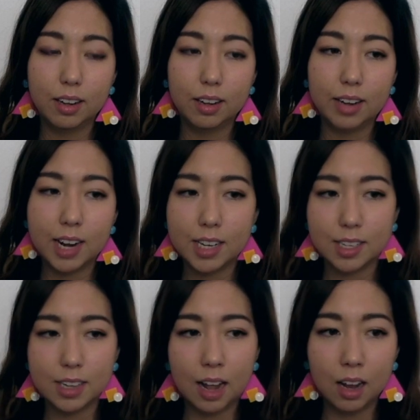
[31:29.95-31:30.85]

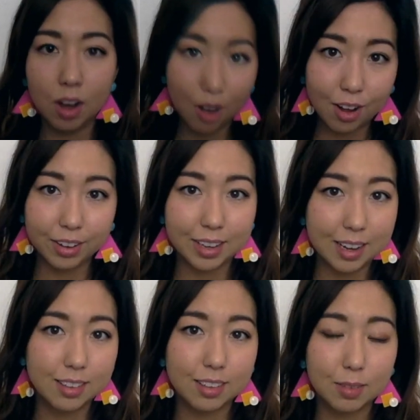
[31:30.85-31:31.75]
there's a law
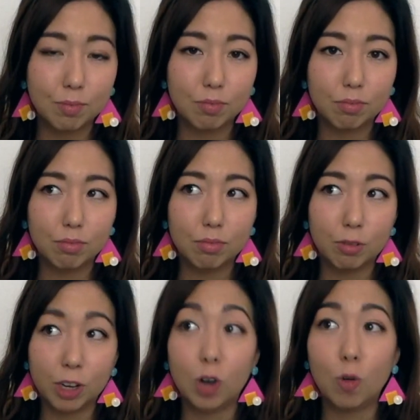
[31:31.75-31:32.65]
that
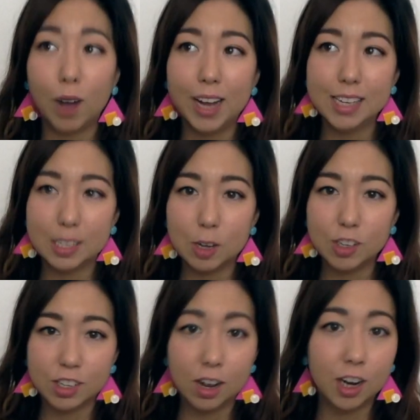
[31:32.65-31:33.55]
requires
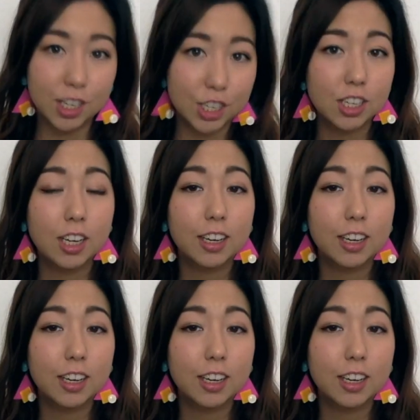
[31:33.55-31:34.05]
those large